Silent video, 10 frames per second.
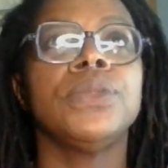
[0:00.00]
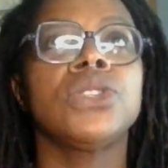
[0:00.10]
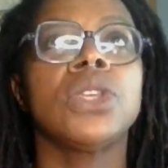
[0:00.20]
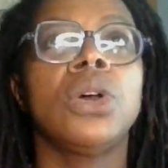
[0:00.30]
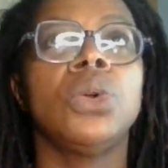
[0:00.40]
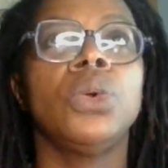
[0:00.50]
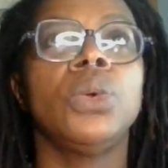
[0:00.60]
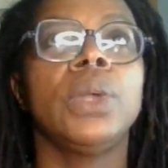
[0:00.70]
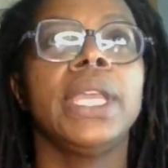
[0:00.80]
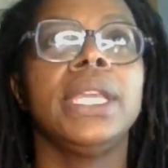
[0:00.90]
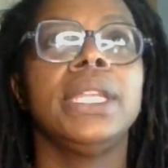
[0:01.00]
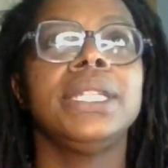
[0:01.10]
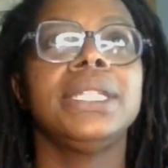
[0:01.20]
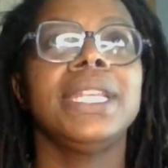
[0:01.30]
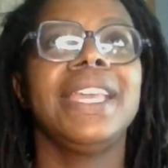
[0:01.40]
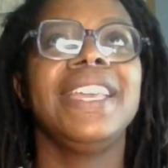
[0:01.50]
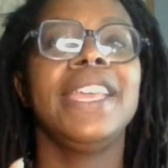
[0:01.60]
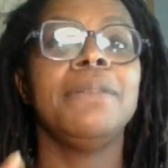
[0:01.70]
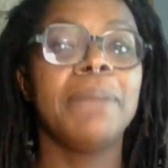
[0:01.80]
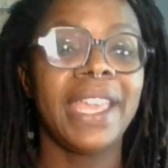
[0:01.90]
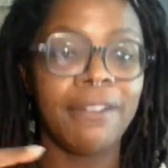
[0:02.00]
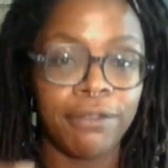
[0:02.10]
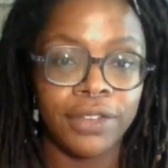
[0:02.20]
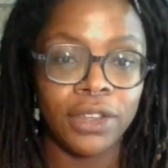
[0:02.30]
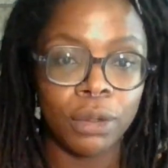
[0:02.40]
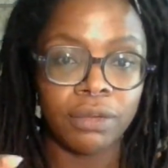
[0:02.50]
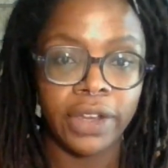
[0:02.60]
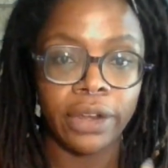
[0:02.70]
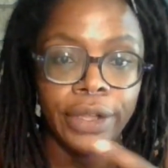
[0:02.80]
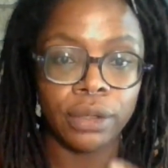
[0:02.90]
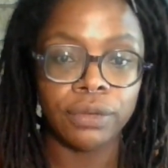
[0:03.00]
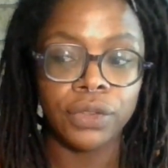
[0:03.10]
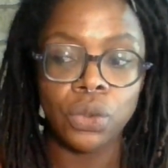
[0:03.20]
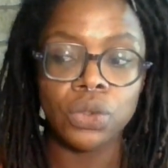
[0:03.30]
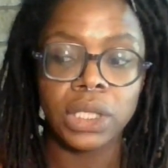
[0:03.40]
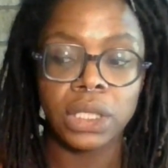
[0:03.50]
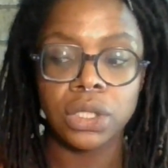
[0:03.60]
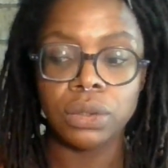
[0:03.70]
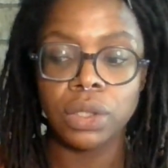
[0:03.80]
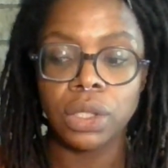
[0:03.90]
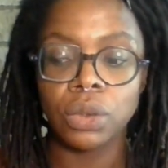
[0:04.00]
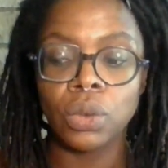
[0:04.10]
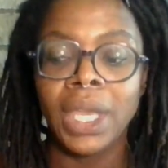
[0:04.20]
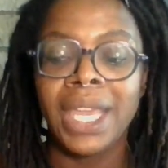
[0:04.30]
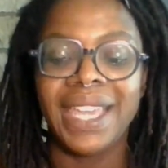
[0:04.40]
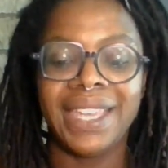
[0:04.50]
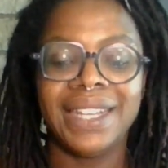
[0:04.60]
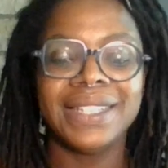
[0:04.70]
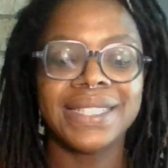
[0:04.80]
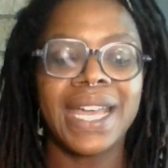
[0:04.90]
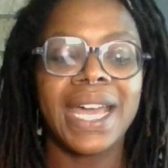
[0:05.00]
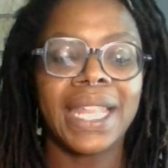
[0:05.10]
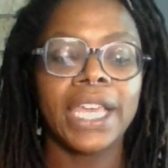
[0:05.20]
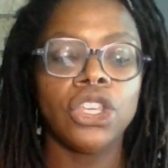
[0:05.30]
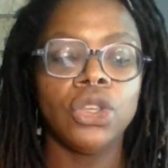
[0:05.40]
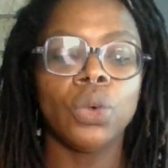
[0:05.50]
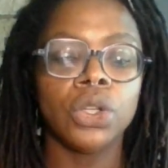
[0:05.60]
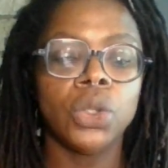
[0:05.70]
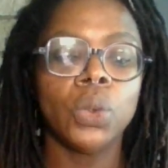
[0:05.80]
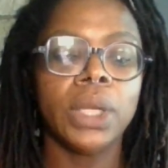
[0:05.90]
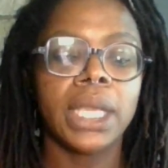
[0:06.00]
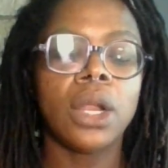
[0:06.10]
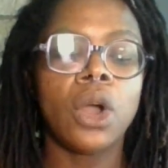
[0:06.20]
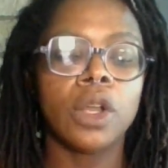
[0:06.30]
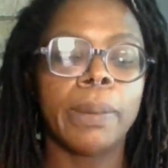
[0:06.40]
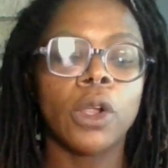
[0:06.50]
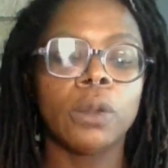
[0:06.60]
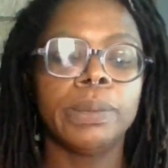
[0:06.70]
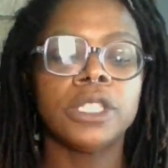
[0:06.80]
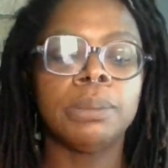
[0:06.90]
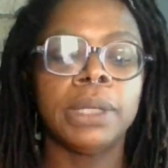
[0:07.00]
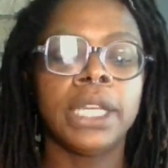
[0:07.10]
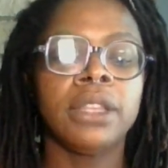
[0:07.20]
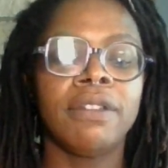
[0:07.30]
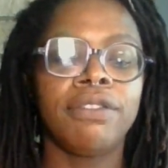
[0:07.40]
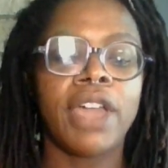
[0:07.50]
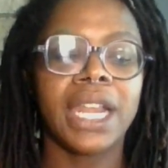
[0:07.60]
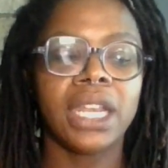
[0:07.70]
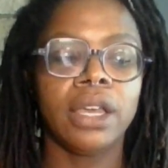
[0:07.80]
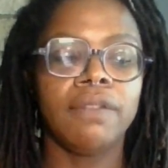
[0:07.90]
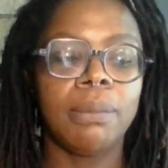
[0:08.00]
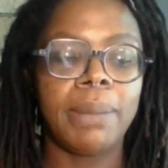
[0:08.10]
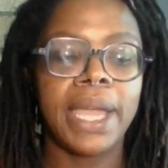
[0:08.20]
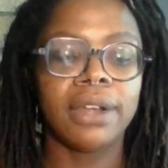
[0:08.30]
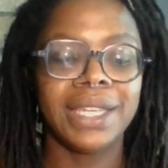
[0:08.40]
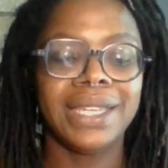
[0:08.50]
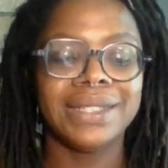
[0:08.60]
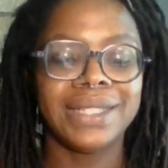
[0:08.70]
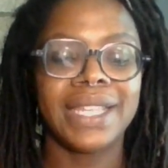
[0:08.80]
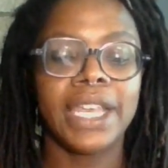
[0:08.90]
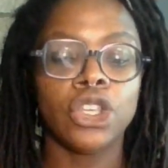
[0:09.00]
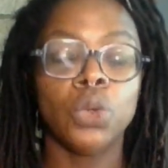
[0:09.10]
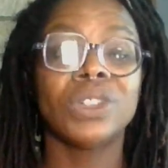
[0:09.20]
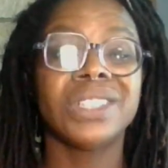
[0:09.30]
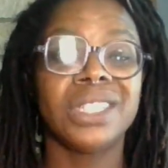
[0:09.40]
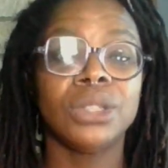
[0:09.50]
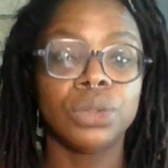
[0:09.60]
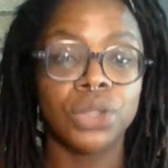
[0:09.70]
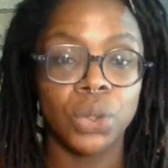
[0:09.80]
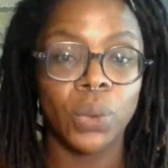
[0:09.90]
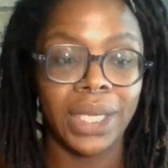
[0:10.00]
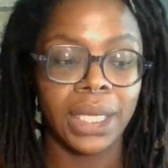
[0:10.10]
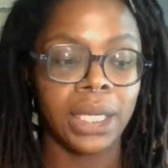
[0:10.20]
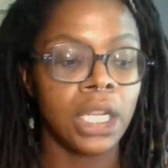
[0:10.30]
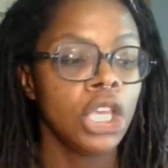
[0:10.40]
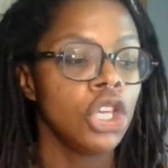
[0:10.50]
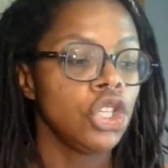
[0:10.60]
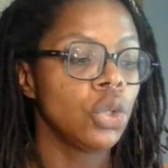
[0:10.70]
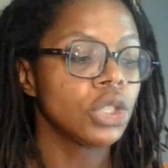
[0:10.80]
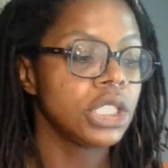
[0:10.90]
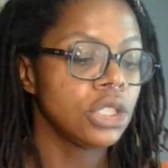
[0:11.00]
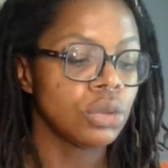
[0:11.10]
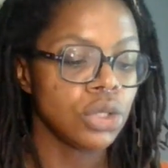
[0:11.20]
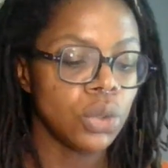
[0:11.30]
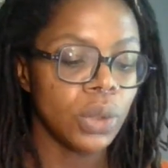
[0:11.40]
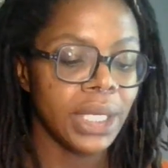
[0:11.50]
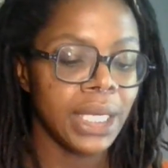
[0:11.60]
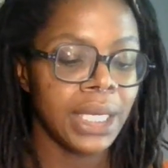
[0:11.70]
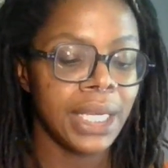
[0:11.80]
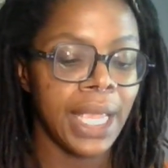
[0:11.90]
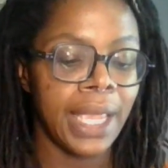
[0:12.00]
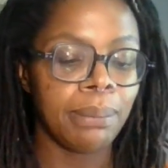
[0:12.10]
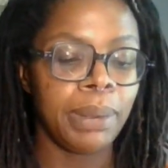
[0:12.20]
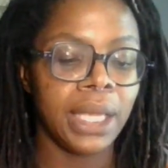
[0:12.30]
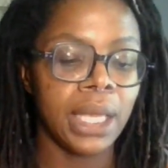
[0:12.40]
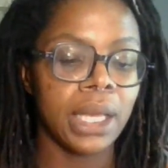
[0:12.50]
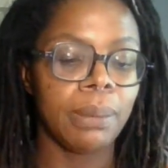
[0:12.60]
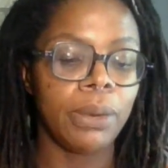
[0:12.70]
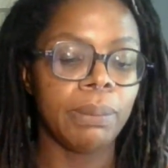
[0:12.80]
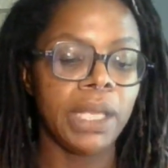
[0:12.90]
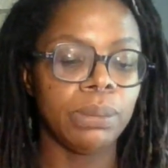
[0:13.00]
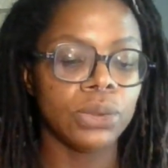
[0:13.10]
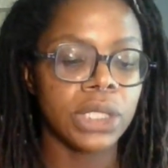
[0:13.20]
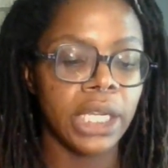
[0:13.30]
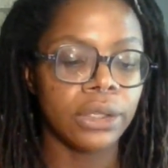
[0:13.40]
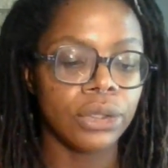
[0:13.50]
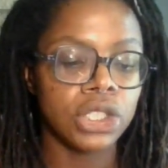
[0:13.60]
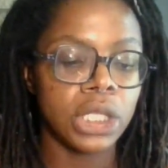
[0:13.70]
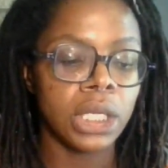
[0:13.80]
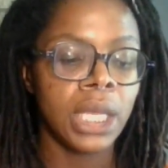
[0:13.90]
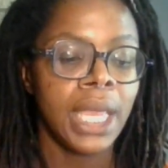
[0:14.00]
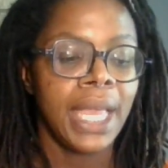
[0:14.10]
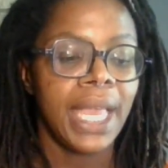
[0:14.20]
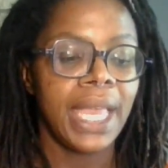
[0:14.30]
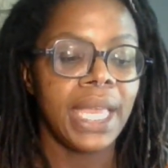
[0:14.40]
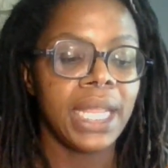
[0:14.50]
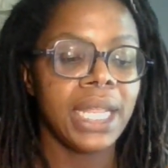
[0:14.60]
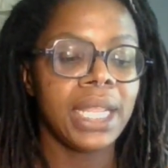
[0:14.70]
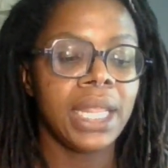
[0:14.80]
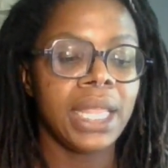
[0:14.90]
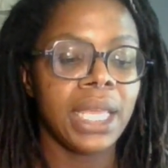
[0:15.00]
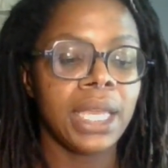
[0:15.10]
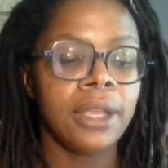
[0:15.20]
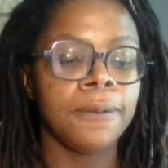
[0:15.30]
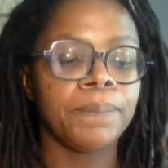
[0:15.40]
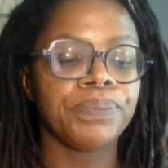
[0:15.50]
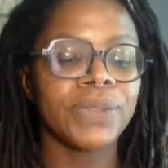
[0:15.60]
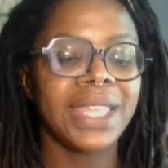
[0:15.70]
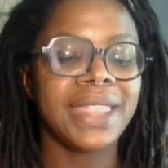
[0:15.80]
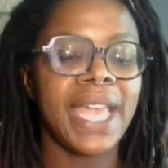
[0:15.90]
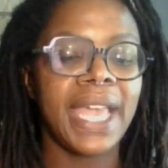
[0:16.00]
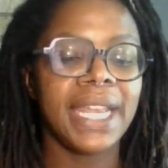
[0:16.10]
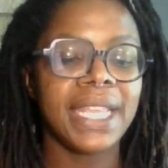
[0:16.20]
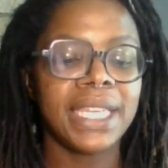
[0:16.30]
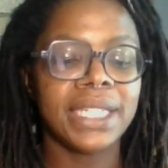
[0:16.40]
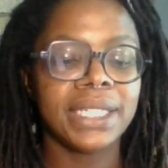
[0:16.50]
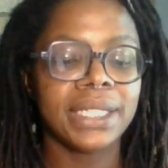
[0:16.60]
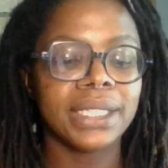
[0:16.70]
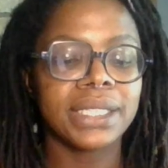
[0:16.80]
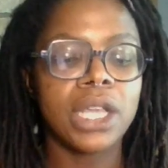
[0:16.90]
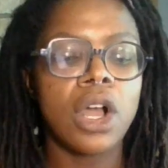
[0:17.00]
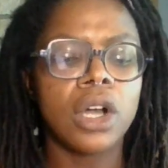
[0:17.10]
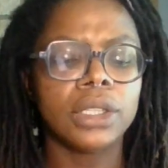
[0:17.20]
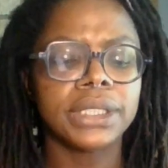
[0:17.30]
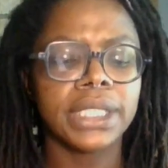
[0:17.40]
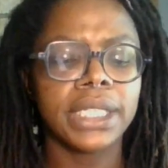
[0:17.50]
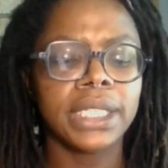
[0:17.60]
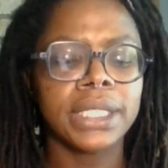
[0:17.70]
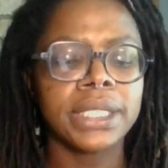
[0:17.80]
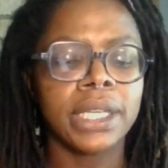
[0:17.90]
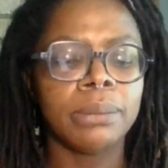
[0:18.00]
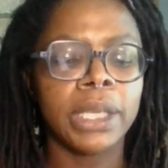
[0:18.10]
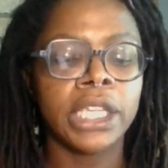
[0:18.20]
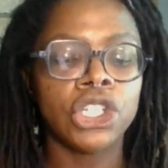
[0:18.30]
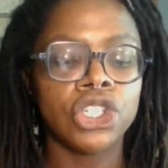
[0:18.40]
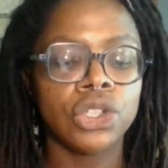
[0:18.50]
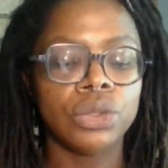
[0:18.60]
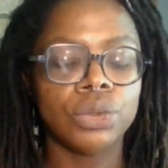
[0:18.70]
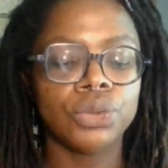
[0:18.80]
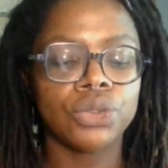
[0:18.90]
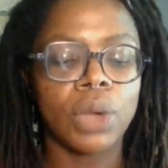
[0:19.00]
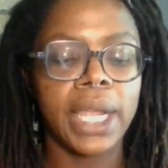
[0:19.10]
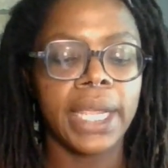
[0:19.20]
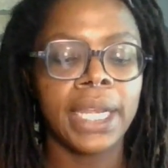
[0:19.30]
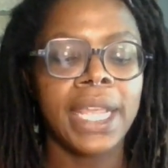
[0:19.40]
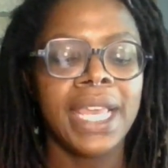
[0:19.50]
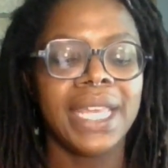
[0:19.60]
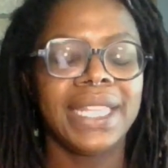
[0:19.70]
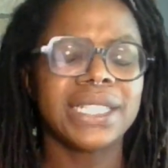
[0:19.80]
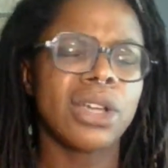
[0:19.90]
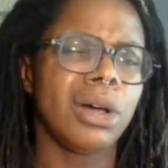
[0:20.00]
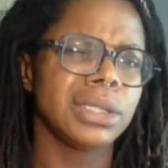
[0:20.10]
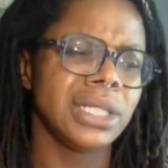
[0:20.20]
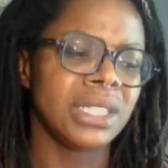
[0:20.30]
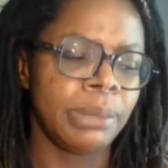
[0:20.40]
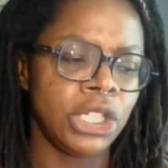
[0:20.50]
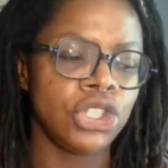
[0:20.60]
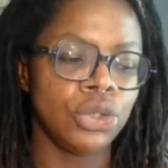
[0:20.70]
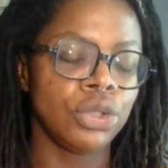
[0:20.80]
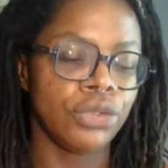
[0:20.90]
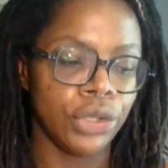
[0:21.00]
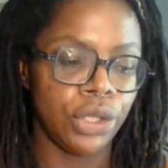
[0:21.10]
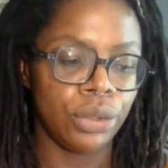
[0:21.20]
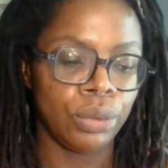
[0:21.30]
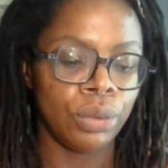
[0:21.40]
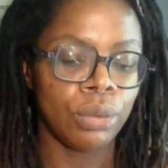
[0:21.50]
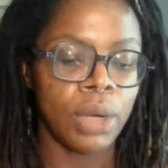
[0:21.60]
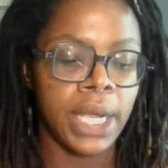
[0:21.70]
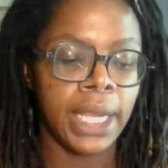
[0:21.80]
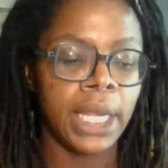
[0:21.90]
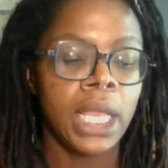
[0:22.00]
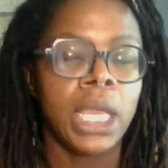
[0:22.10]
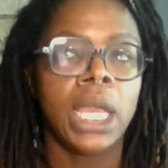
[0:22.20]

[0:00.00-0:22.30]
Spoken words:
So it may feel very confusing to you. It is not like you are doing it on purpose, but the fact of the matter is that you are still doing it. You are still doing it and picking up on people's energy, and then that is causing some issues, right? That's causing some issues for you, right?